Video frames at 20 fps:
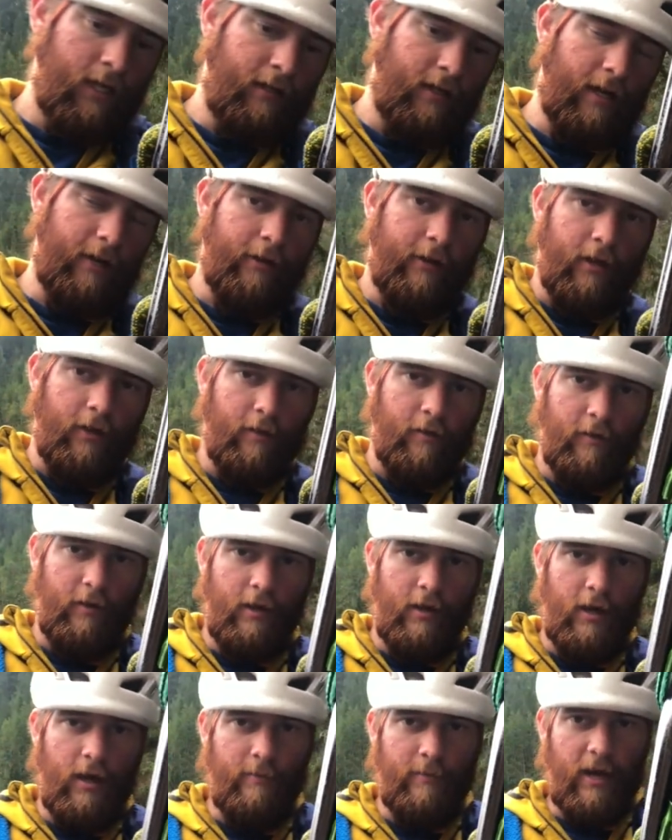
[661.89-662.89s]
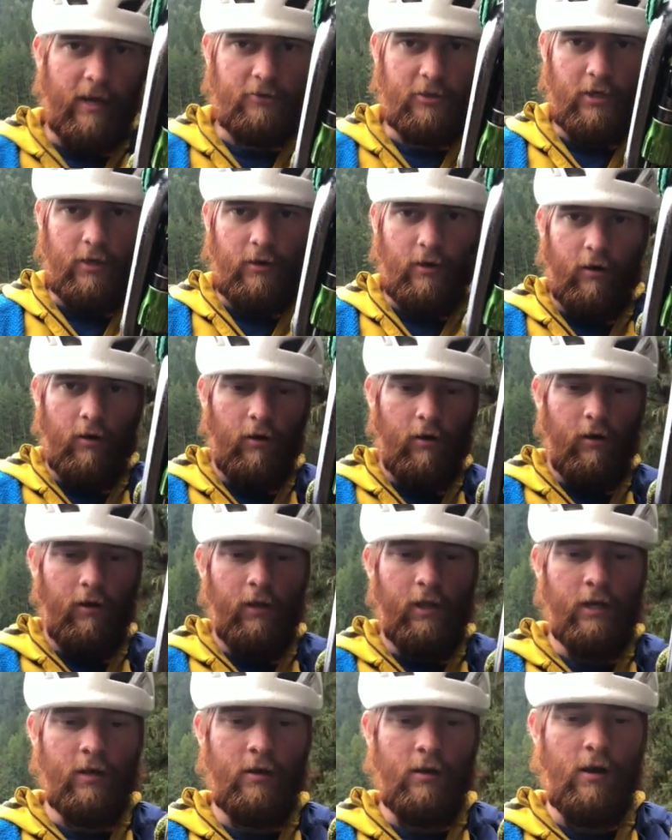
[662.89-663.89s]
now you can see I'm actually all
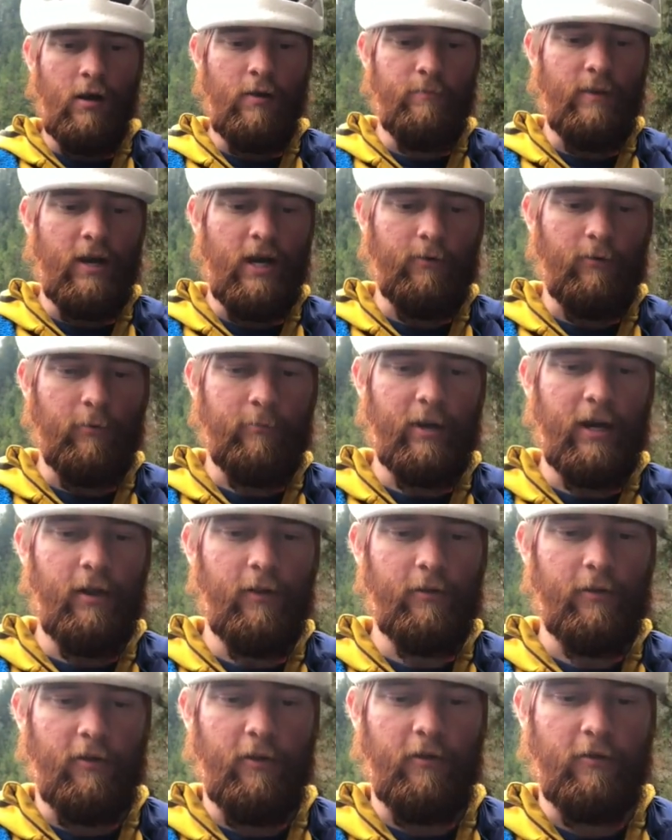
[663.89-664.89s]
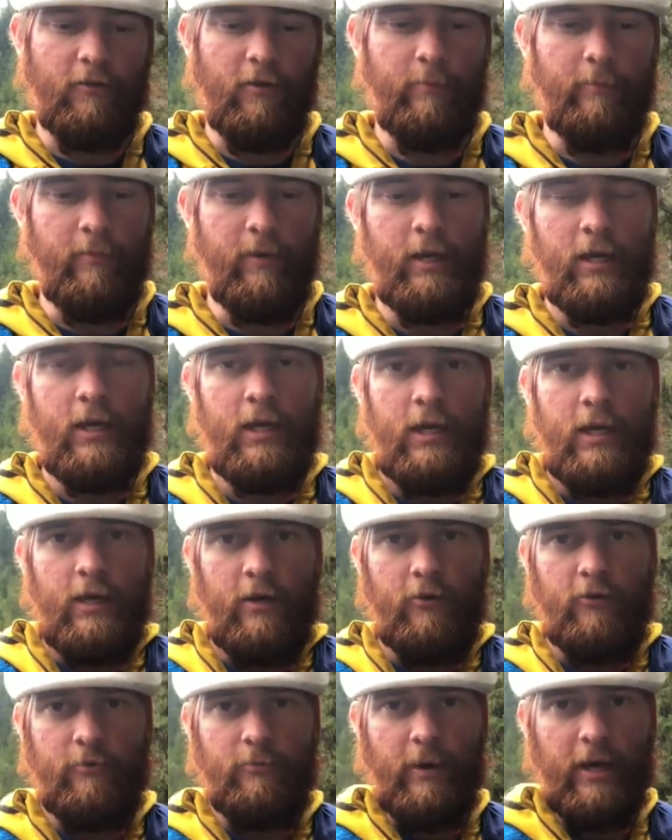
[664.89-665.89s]
on my rappel system.
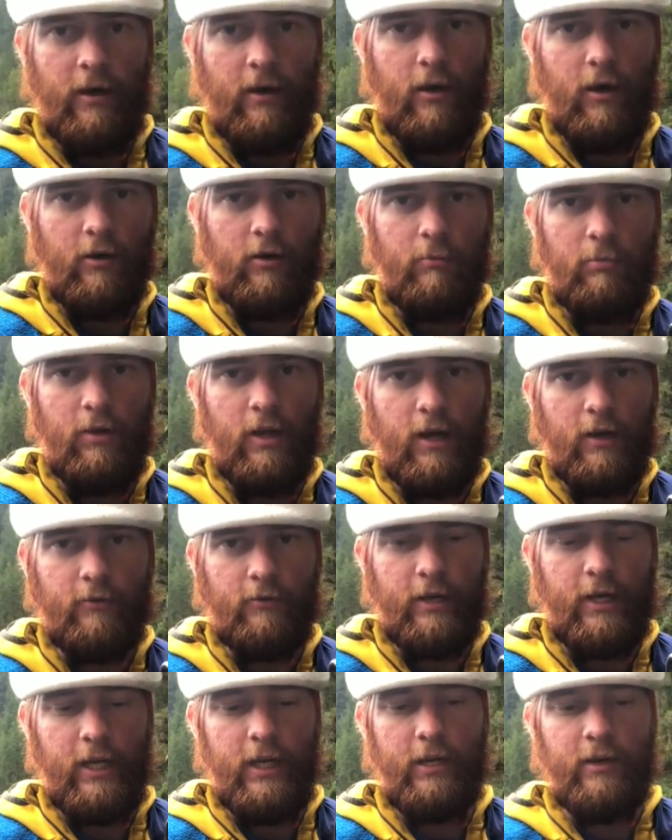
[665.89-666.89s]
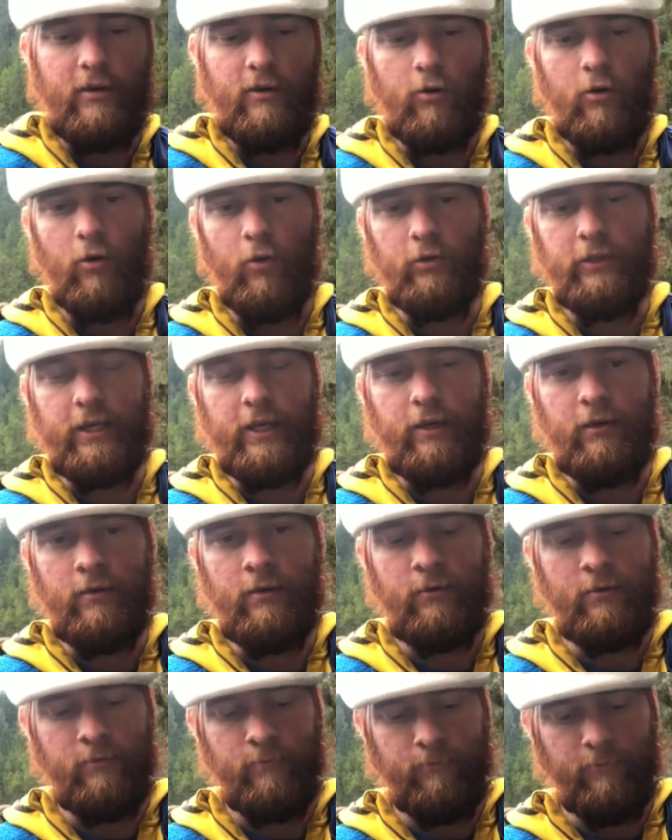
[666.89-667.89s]
Here's my auto block right here holding
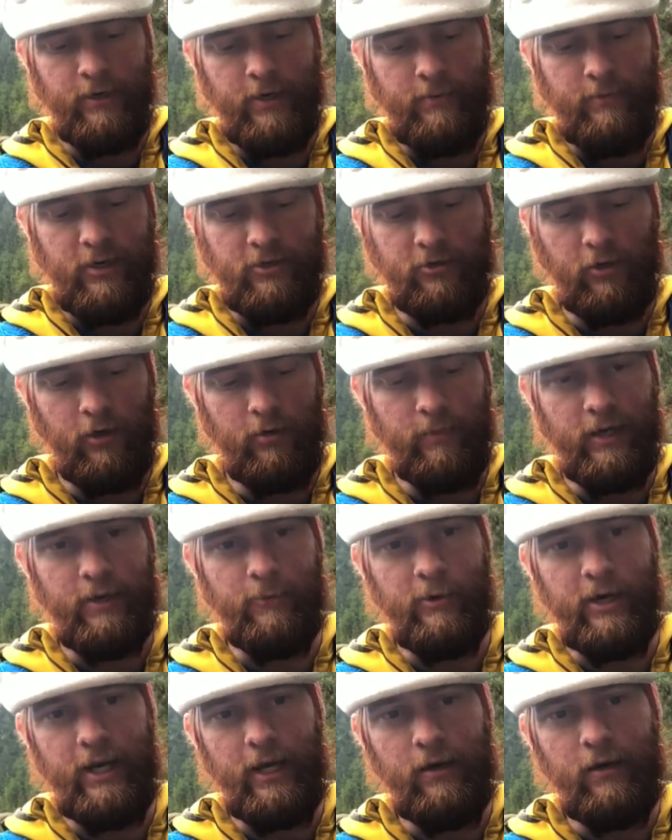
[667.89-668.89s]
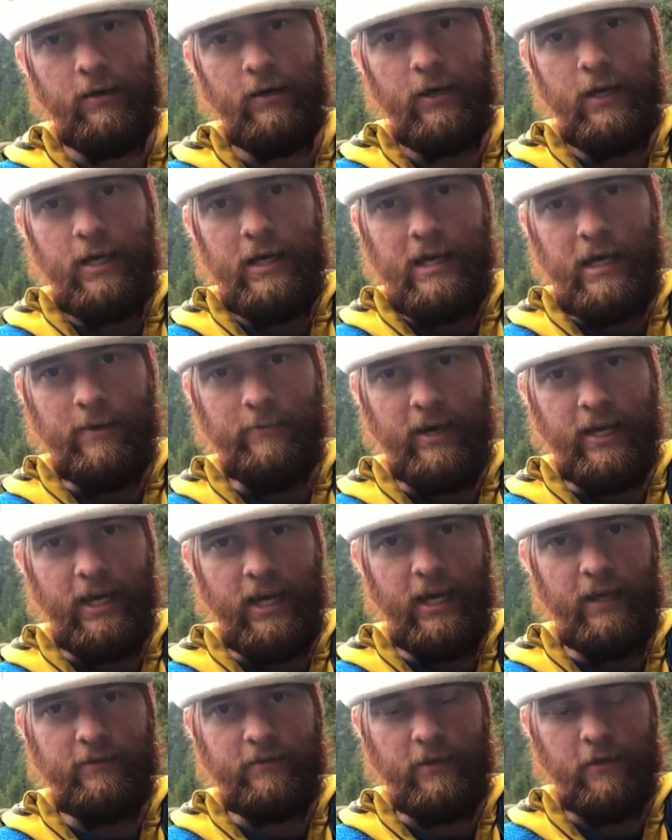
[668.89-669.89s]
pretty much all my weight and my
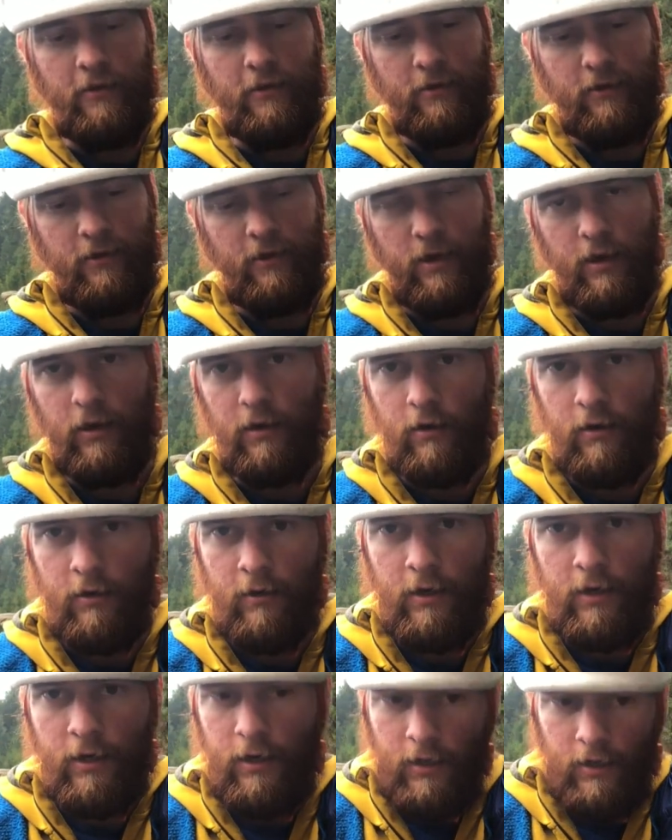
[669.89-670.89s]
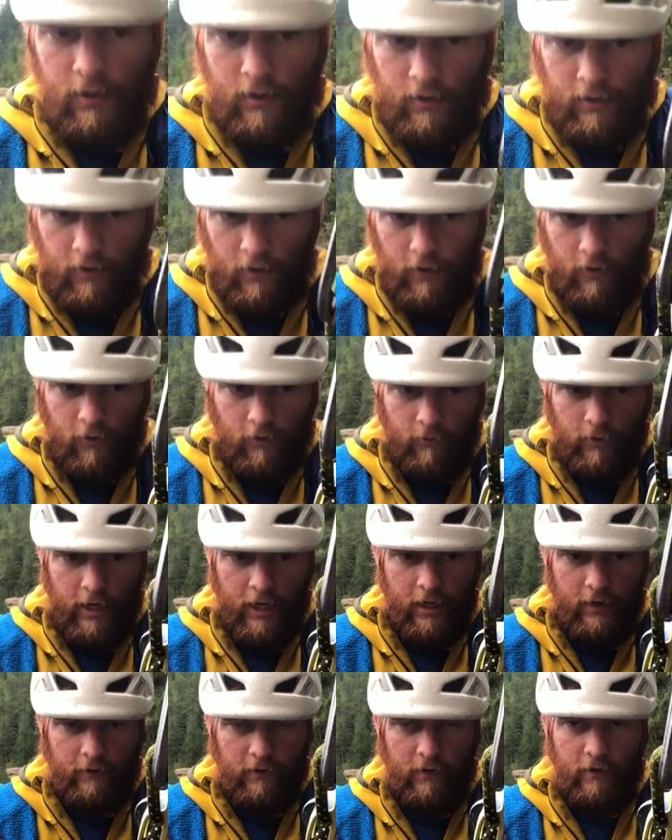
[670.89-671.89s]
ATC is
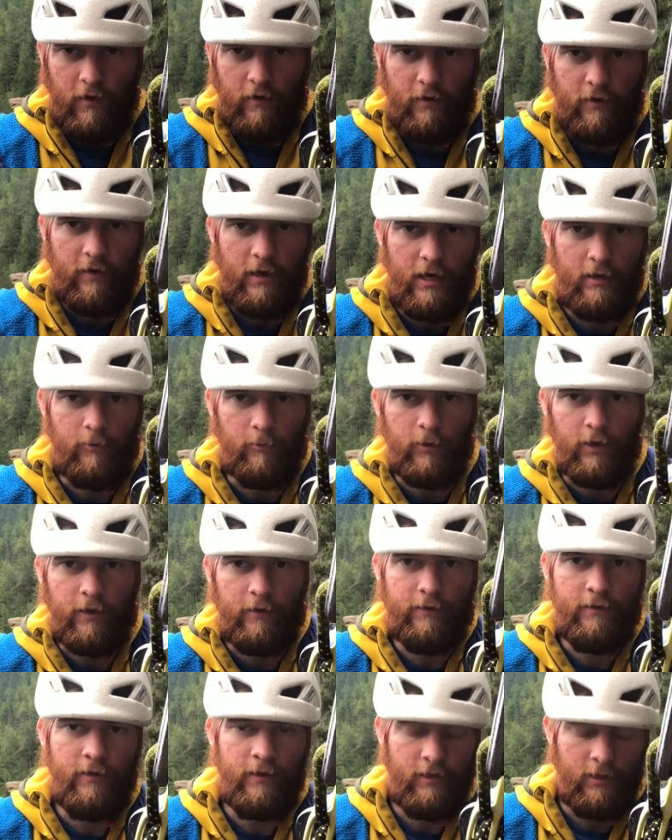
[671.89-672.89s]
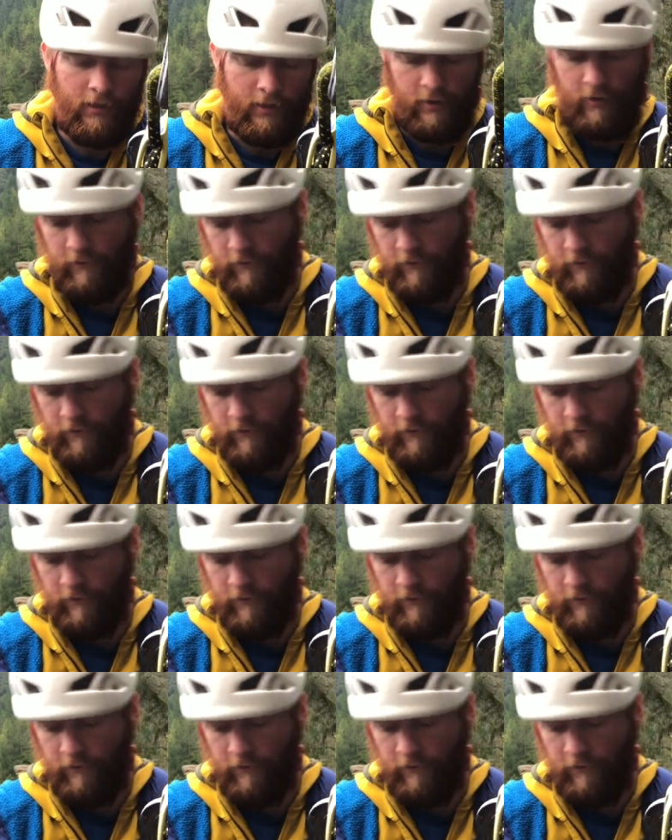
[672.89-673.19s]
ready to descend with. Here,